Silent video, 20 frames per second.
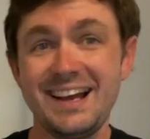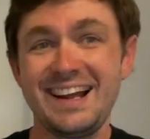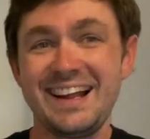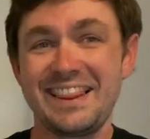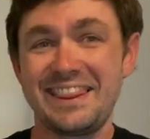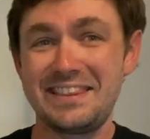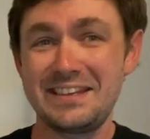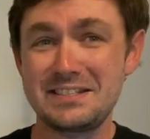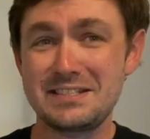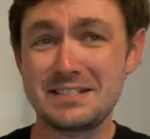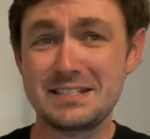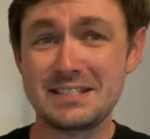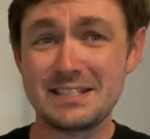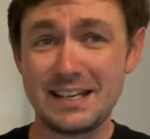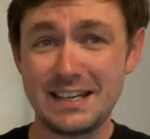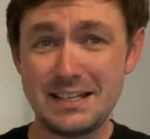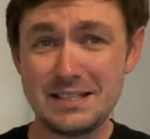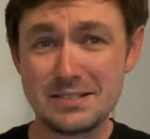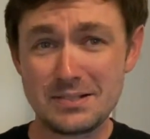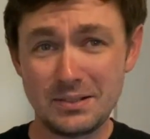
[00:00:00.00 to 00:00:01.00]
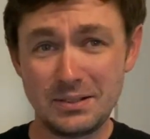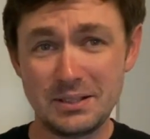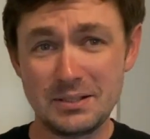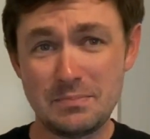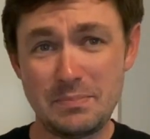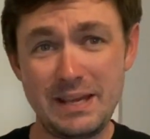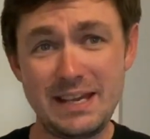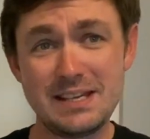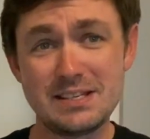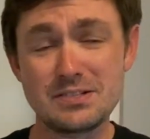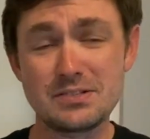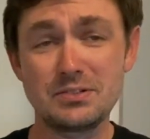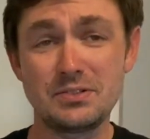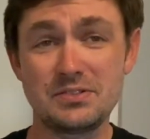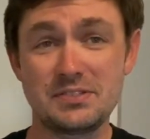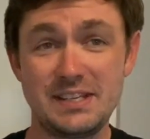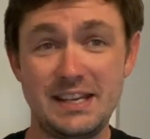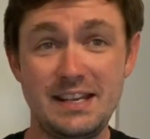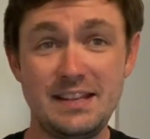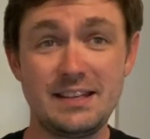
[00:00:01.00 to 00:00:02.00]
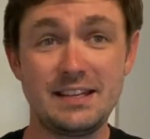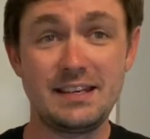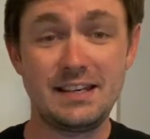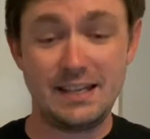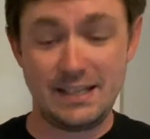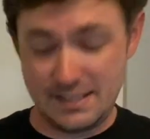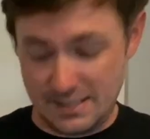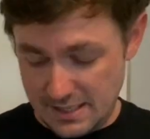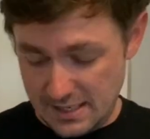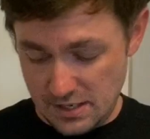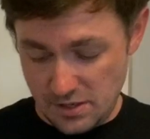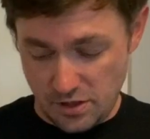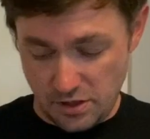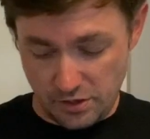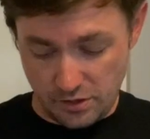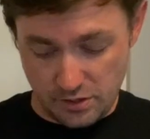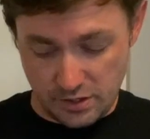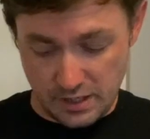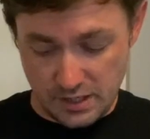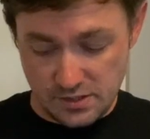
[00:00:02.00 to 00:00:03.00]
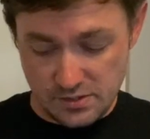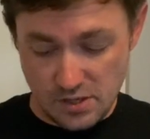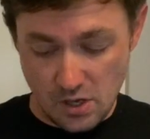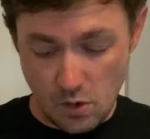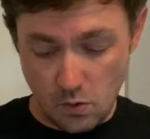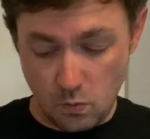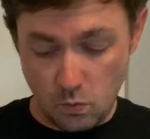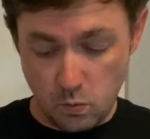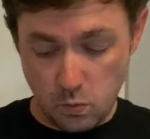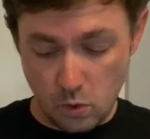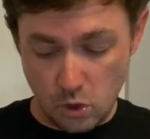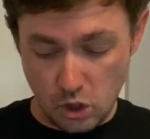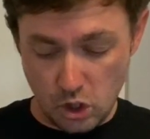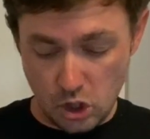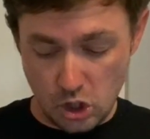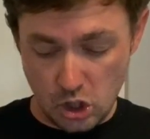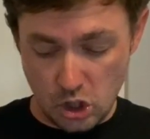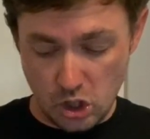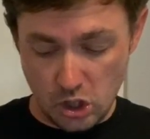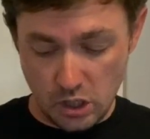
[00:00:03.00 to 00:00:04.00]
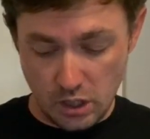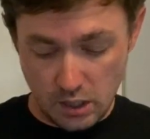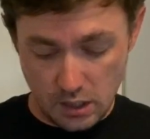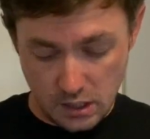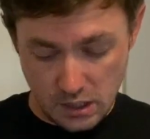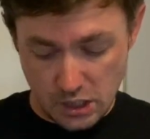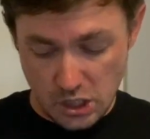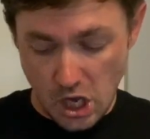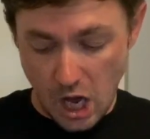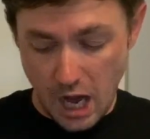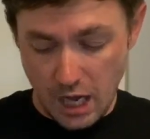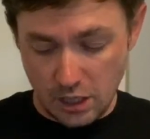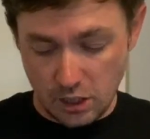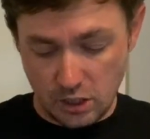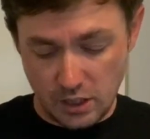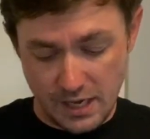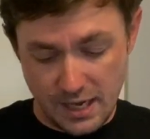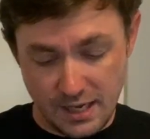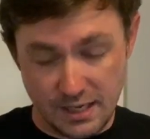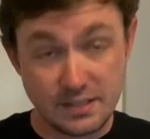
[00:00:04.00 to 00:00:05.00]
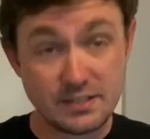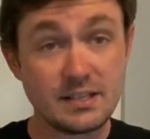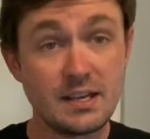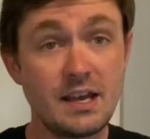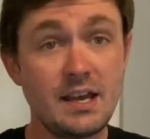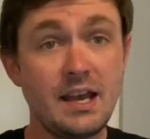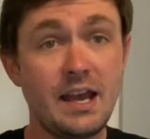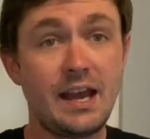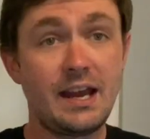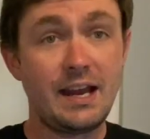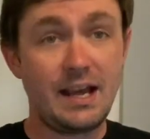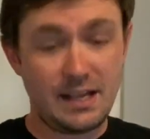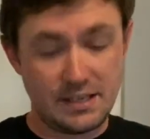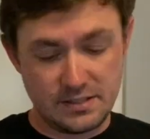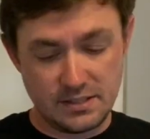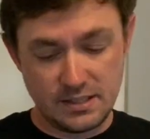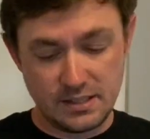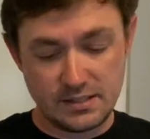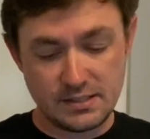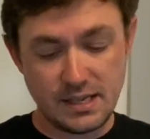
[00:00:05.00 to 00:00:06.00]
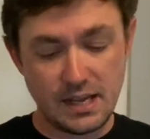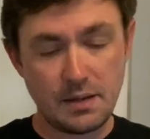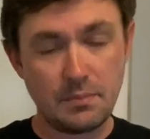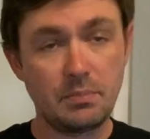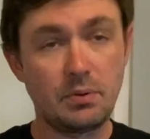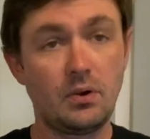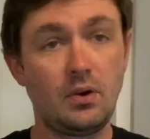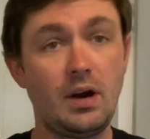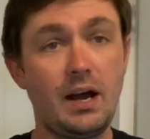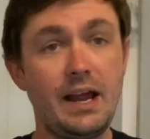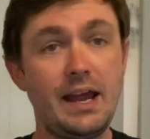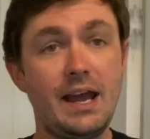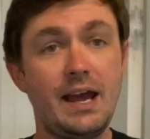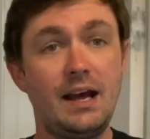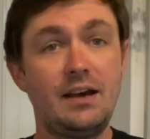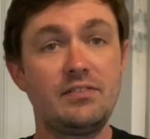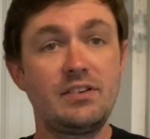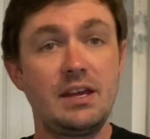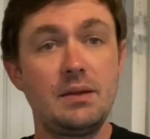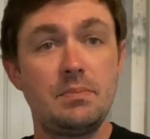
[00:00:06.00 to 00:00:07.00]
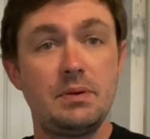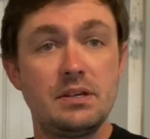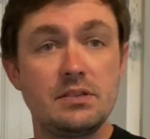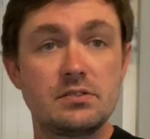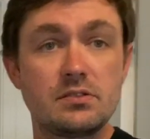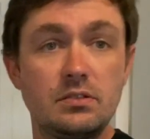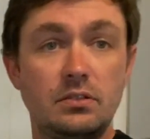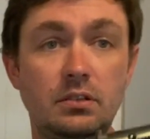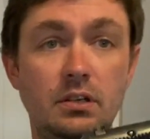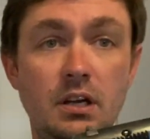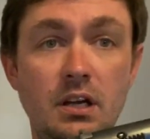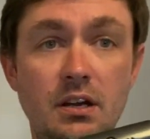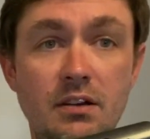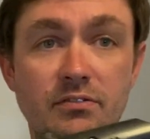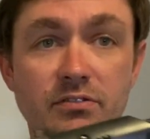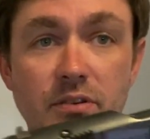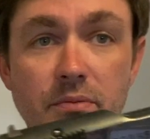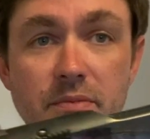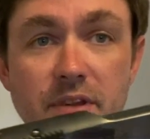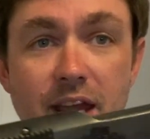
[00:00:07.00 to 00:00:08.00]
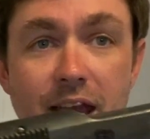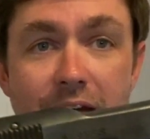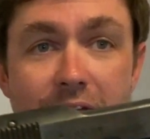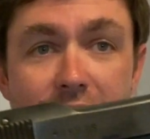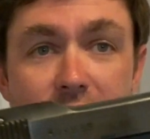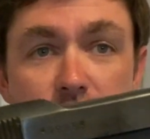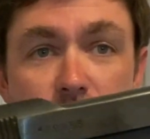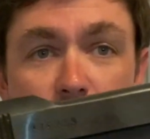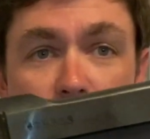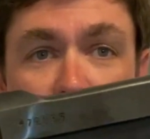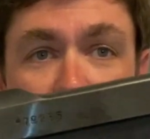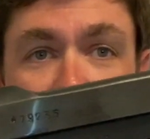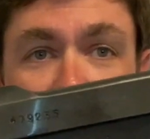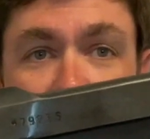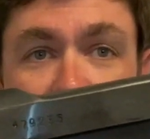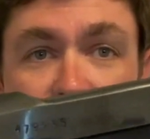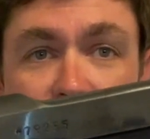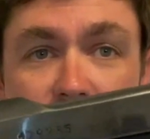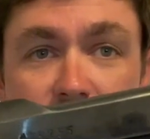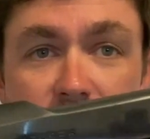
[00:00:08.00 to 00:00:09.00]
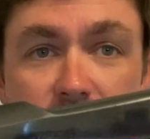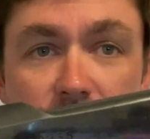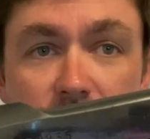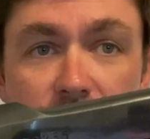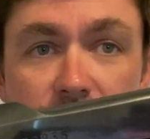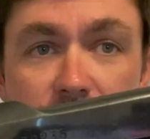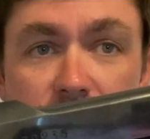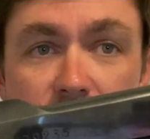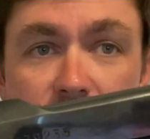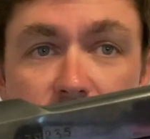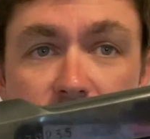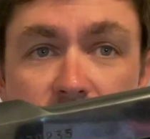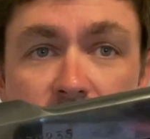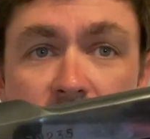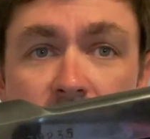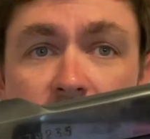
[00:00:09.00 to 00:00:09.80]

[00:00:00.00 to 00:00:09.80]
the sights on pistols in the 1930s were not great. And as an example, I have a pistol from the actual 1930s.